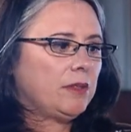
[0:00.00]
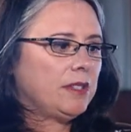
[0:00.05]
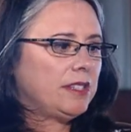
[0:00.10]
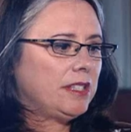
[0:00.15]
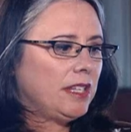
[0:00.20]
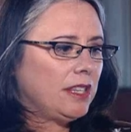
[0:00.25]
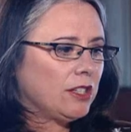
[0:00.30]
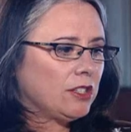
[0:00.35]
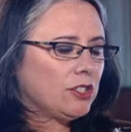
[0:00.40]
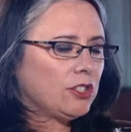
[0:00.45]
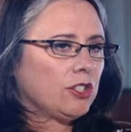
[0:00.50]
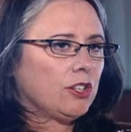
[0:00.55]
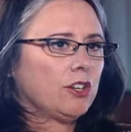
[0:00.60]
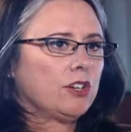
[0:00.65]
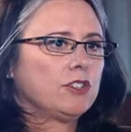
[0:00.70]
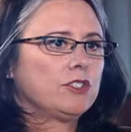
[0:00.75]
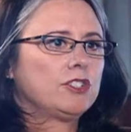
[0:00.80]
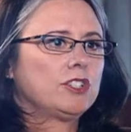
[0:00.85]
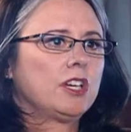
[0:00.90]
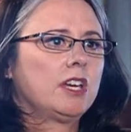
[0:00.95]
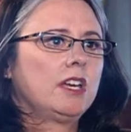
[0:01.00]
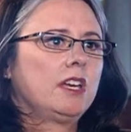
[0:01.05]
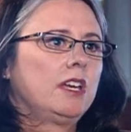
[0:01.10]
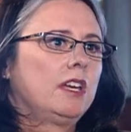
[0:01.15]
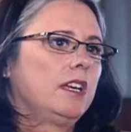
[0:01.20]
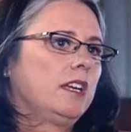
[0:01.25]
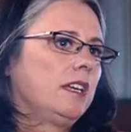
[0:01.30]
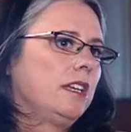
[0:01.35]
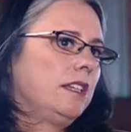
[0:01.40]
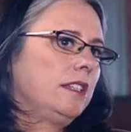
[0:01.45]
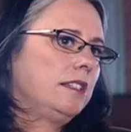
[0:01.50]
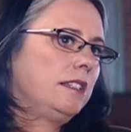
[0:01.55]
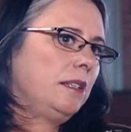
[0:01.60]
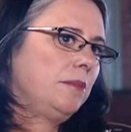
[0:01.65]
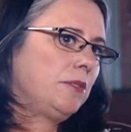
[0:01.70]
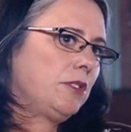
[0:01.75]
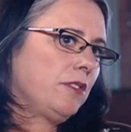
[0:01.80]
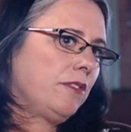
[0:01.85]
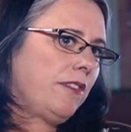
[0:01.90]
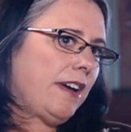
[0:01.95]
We see the surge; it
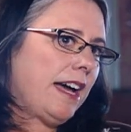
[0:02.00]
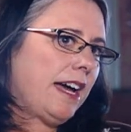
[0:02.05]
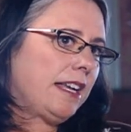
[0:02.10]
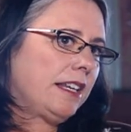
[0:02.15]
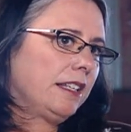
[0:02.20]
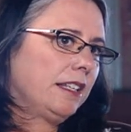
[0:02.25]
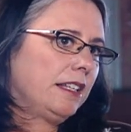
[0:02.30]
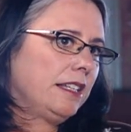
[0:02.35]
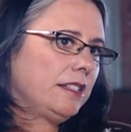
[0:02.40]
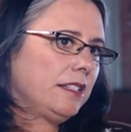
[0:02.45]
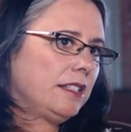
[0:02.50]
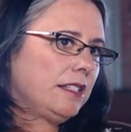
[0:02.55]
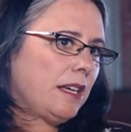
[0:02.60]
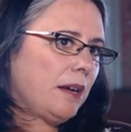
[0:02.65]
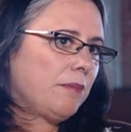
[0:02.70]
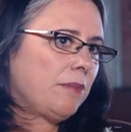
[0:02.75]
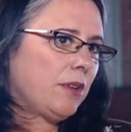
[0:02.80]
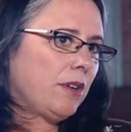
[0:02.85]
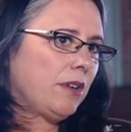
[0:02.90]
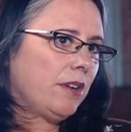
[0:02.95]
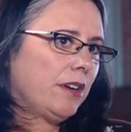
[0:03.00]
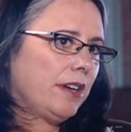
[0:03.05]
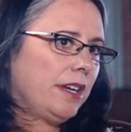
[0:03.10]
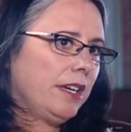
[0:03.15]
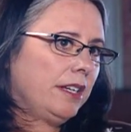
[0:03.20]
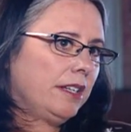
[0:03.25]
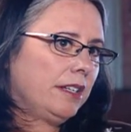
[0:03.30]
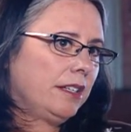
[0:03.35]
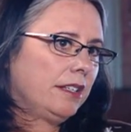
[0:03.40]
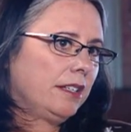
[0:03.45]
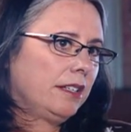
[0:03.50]
seems to have had at least a temporary